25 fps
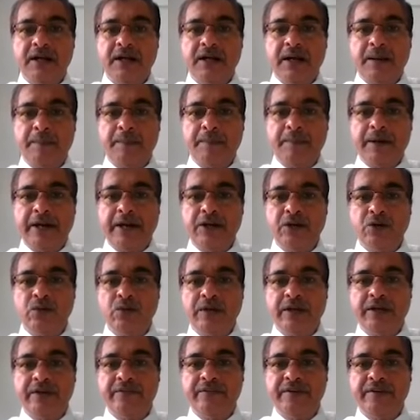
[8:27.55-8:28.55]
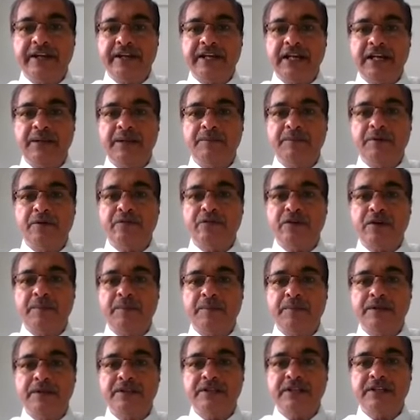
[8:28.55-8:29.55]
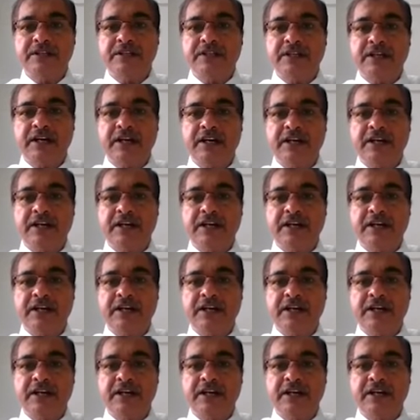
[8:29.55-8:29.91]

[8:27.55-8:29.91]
apply to every claim of compensation